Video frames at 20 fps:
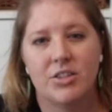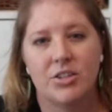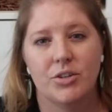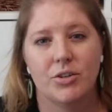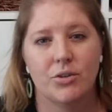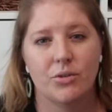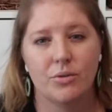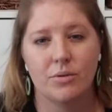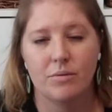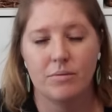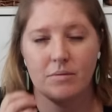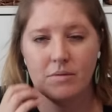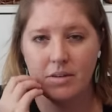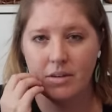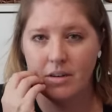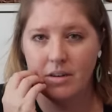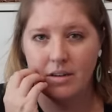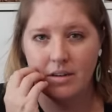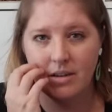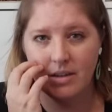do
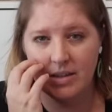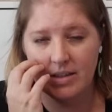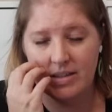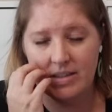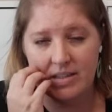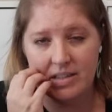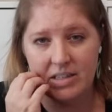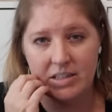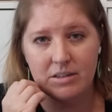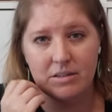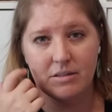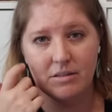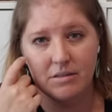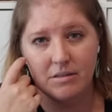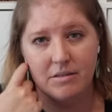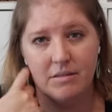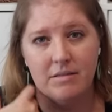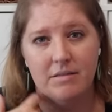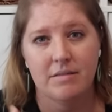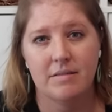
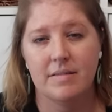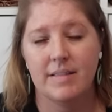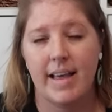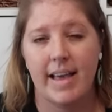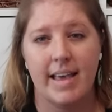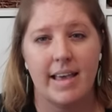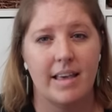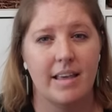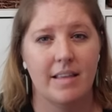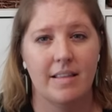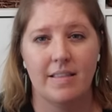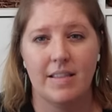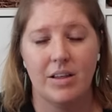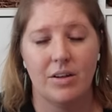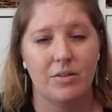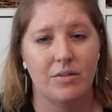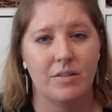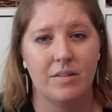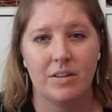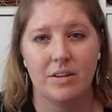still like
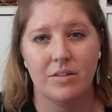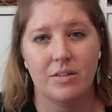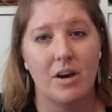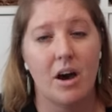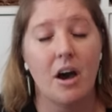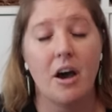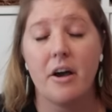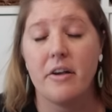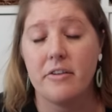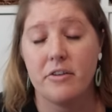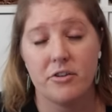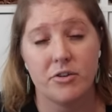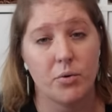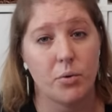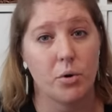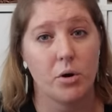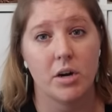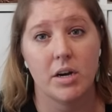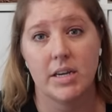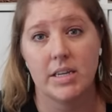they'll they'll knock on your
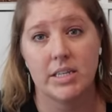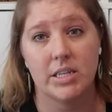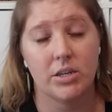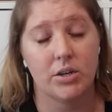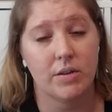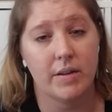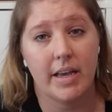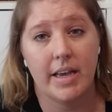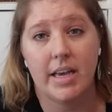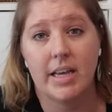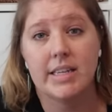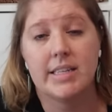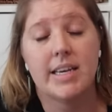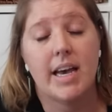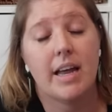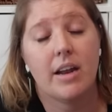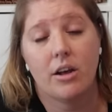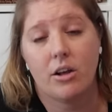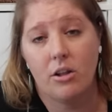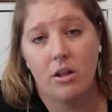door until like
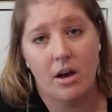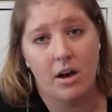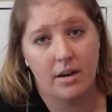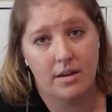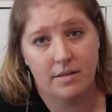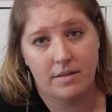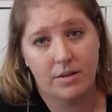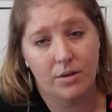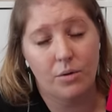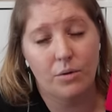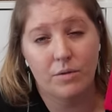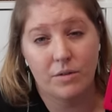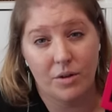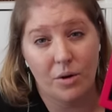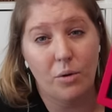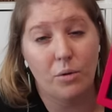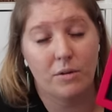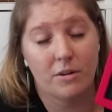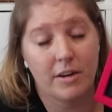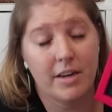10 o'clock. The, the
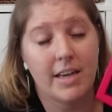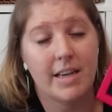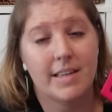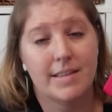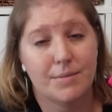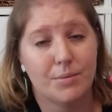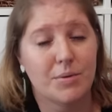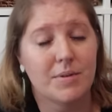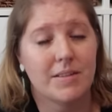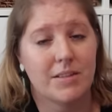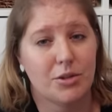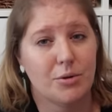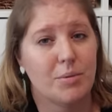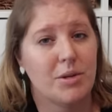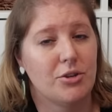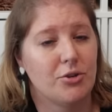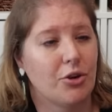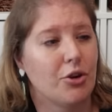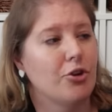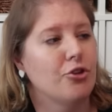older kids will still
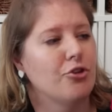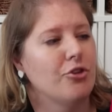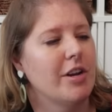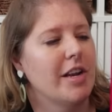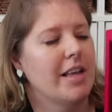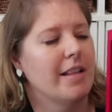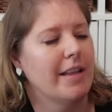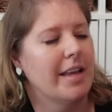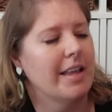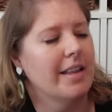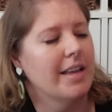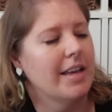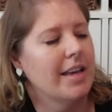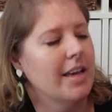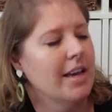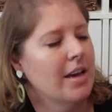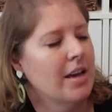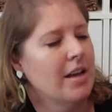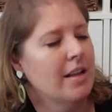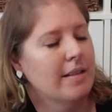be trick-or-treating
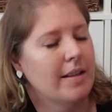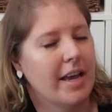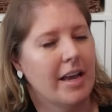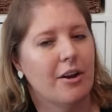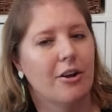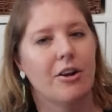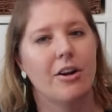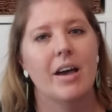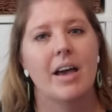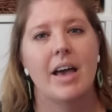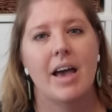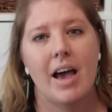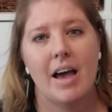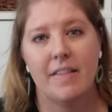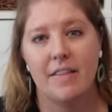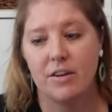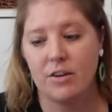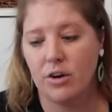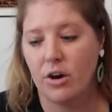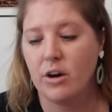lately later
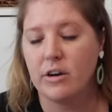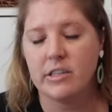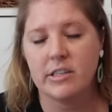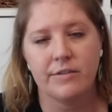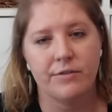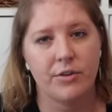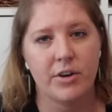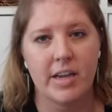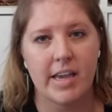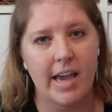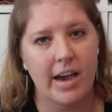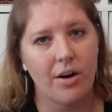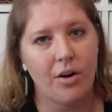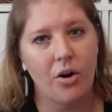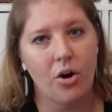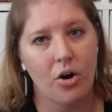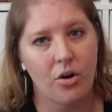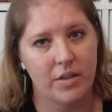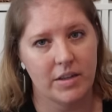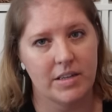and the dogs freak
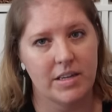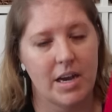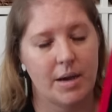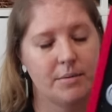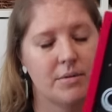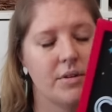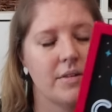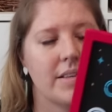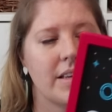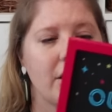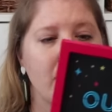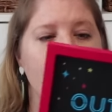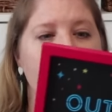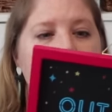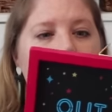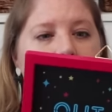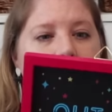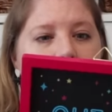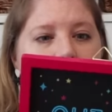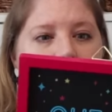out all the time. So I was like,
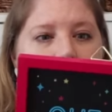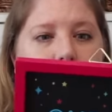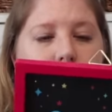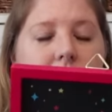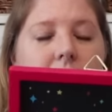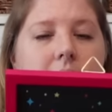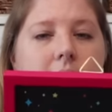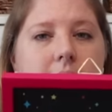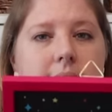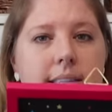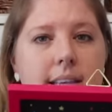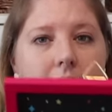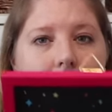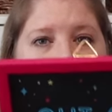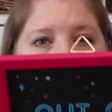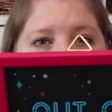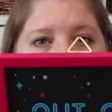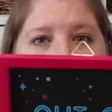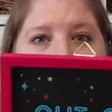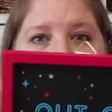okay, I need some kind of
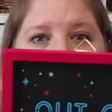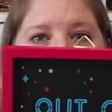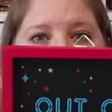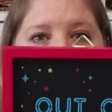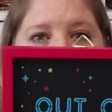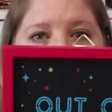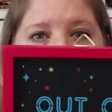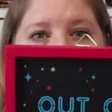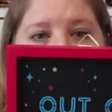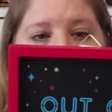sign so I can just